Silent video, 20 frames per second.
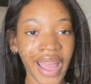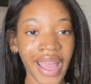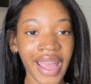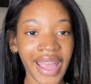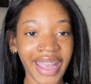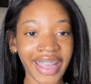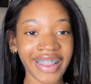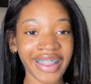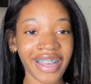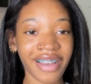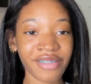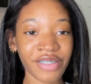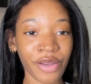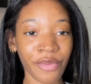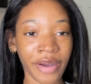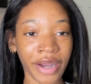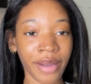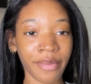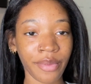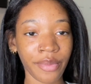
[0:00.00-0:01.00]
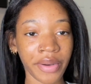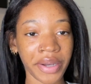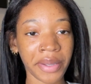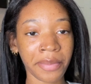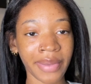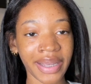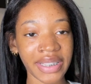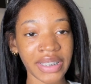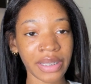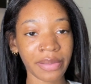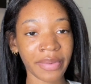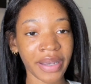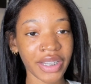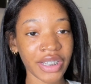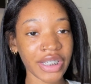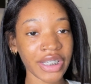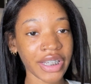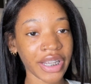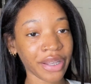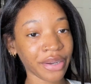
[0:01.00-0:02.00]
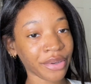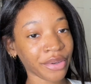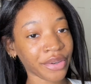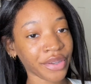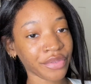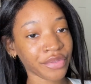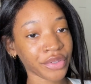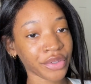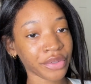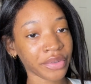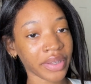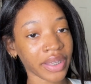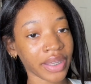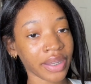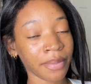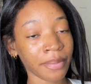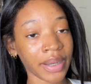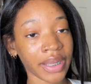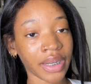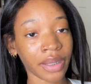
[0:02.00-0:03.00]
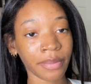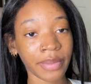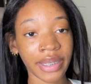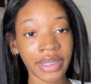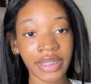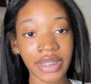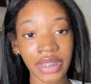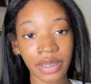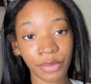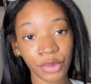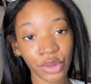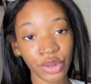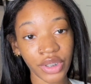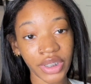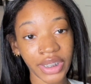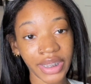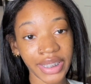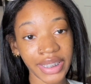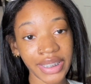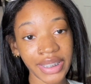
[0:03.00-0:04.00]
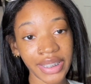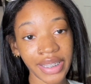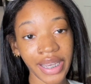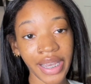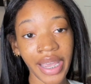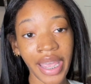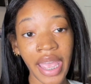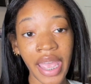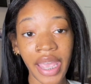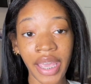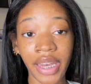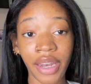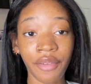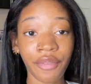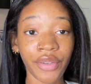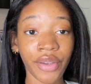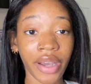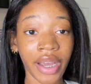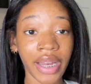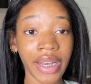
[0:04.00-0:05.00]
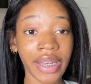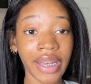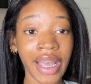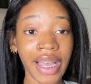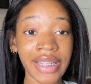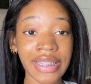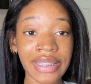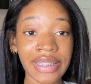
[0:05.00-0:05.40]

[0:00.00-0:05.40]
Hey loves, welcome and welcome back to my channel. If you're new here, my name is Samir Jalisa, and if you are not,